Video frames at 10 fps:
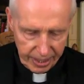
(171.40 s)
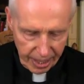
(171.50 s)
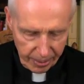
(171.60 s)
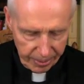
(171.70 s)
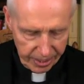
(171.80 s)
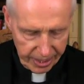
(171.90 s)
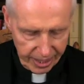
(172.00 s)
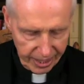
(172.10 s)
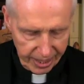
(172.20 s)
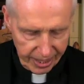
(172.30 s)
Now, you
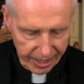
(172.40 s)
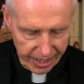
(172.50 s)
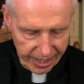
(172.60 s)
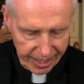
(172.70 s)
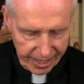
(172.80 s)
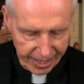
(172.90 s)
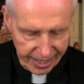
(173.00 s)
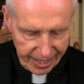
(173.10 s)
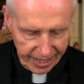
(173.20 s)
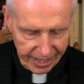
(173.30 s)
see,
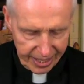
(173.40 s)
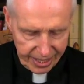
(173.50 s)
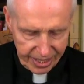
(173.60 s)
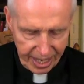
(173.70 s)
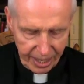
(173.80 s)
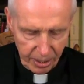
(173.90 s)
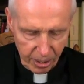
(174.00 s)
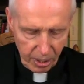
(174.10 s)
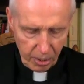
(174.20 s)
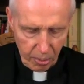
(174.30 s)
saying,
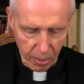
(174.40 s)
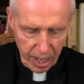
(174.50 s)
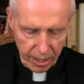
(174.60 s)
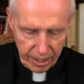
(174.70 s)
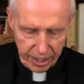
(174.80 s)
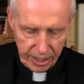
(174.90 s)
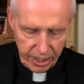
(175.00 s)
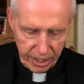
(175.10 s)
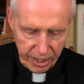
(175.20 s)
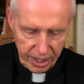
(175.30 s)
where is
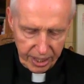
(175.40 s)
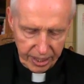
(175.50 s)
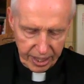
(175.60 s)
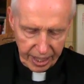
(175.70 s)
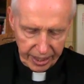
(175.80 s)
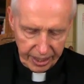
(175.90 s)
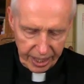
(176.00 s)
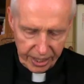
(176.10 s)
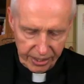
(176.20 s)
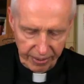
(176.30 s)
this
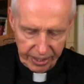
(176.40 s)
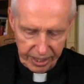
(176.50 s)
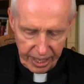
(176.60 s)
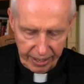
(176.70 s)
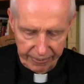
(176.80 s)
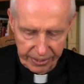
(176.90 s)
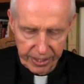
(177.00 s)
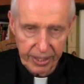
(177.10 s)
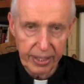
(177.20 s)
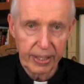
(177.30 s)
Tektis
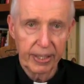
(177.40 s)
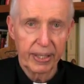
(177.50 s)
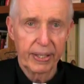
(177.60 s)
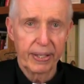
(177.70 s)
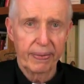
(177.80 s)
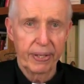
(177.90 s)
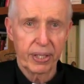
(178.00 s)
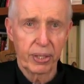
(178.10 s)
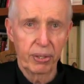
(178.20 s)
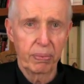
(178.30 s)
Vasilevs,
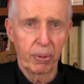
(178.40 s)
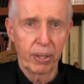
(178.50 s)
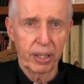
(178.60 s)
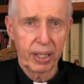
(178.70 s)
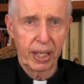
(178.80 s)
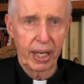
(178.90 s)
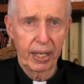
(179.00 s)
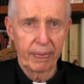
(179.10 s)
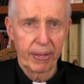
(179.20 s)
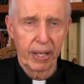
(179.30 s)
this newborn
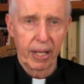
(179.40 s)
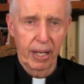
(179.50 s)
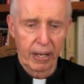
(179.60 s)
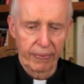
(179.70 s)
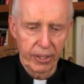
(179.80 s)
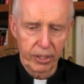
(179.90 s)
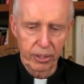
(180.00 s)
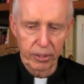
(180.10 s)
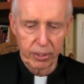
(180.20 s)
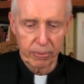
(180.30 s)
king of the Jews?